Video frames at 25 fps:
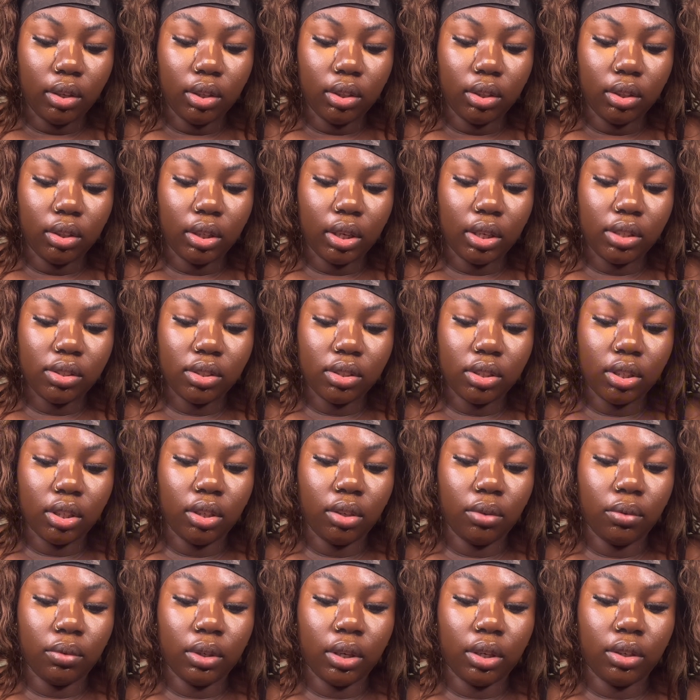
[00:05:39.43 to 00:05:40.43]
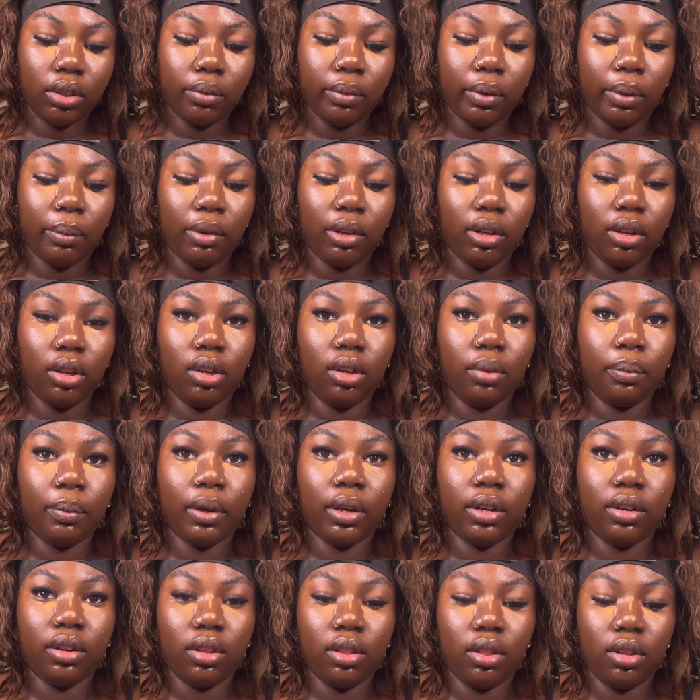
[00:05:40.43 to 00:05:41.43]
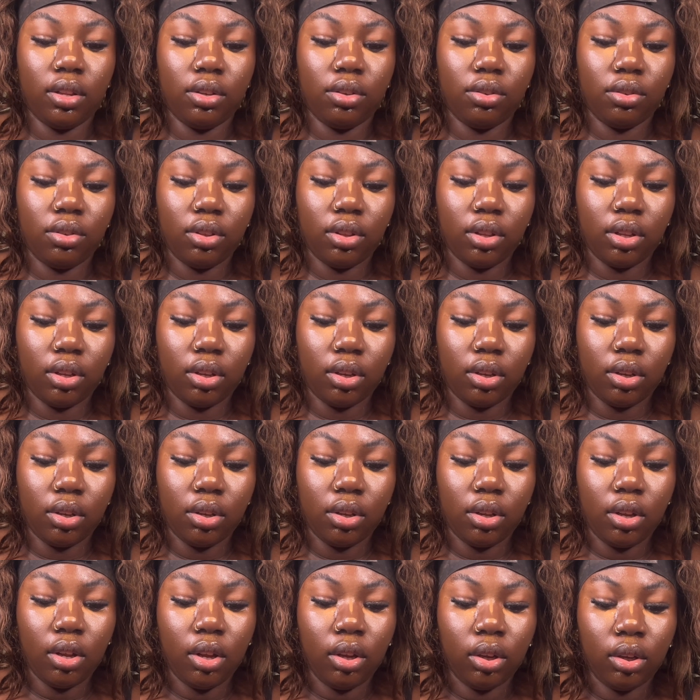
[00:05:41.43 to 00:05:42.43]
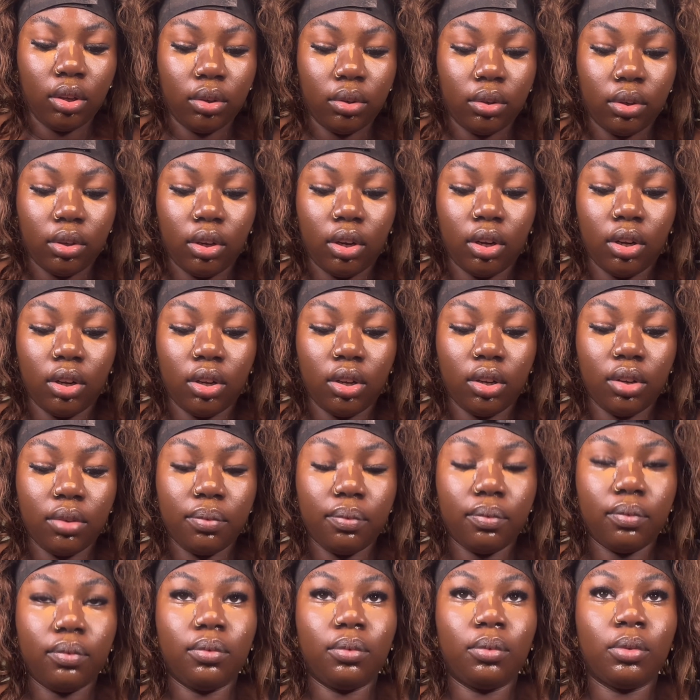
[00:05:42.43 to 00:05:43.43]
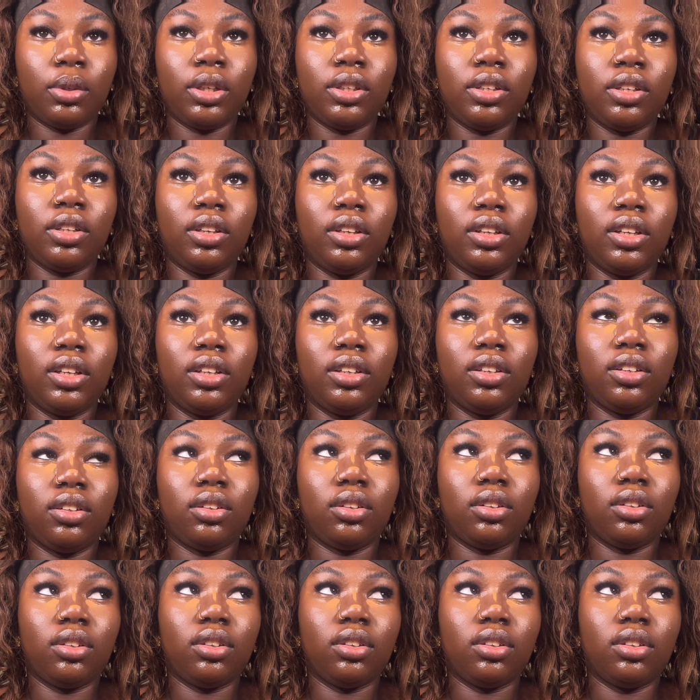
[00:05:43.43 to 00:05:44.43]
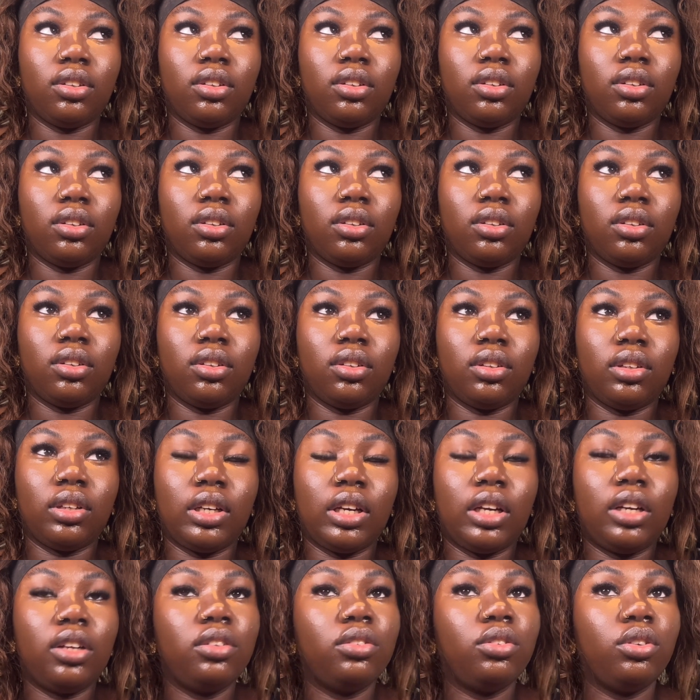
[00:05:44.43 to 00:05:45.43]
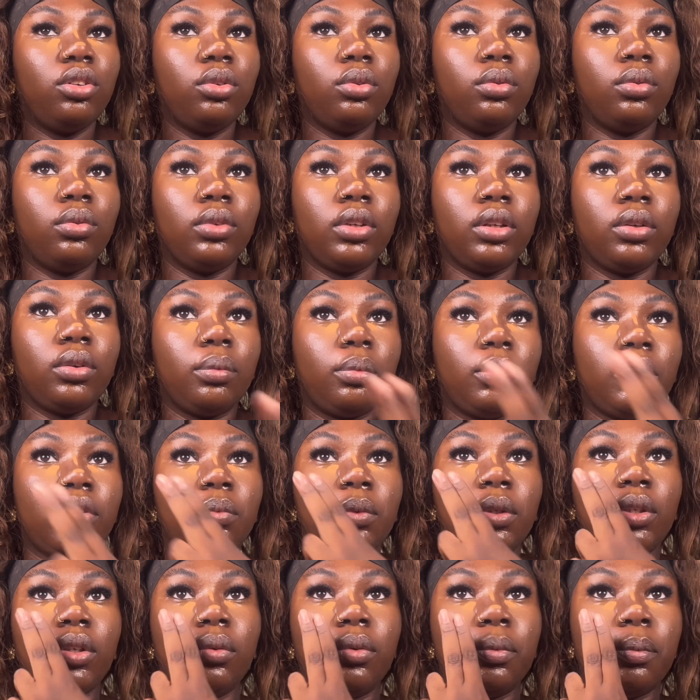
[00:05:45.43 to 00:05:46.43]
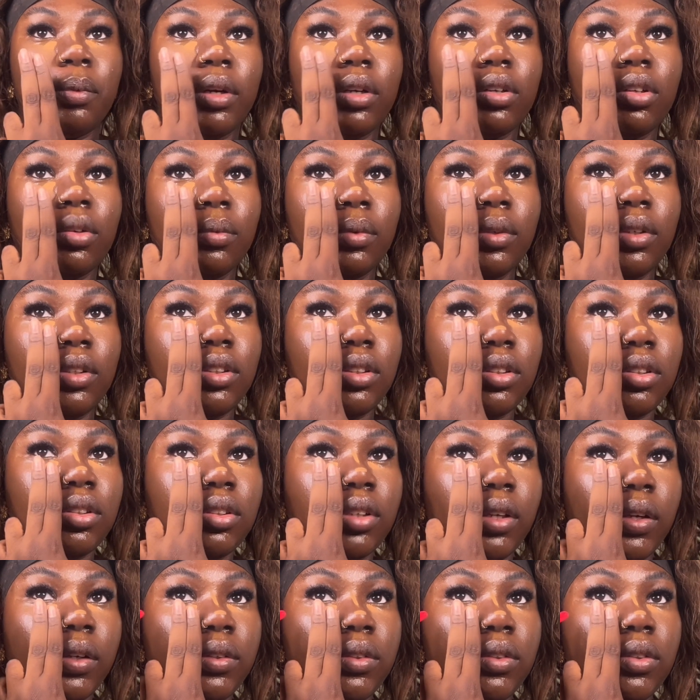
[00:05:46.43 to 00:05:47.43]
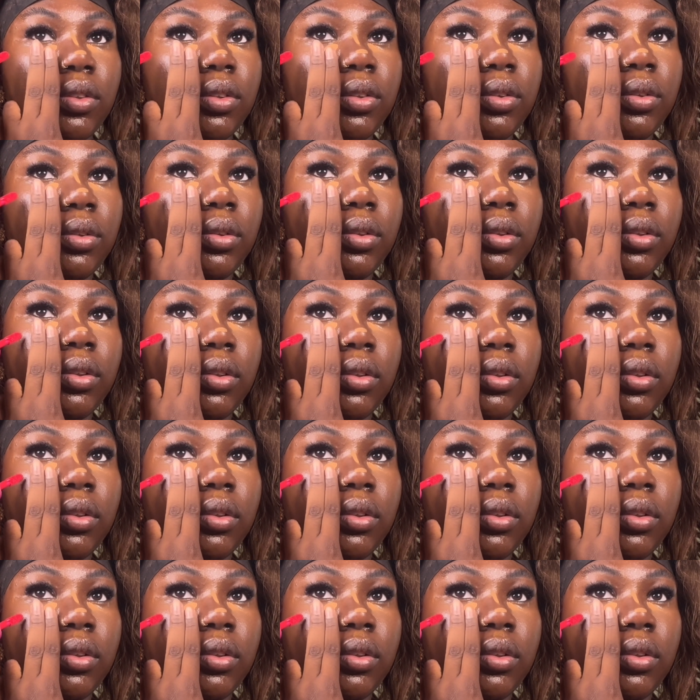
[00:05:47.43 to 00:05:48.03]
Last night when I did my makeup, I did this thing where I did like, I didn't do liquid blush, but I did with powder blush and like two,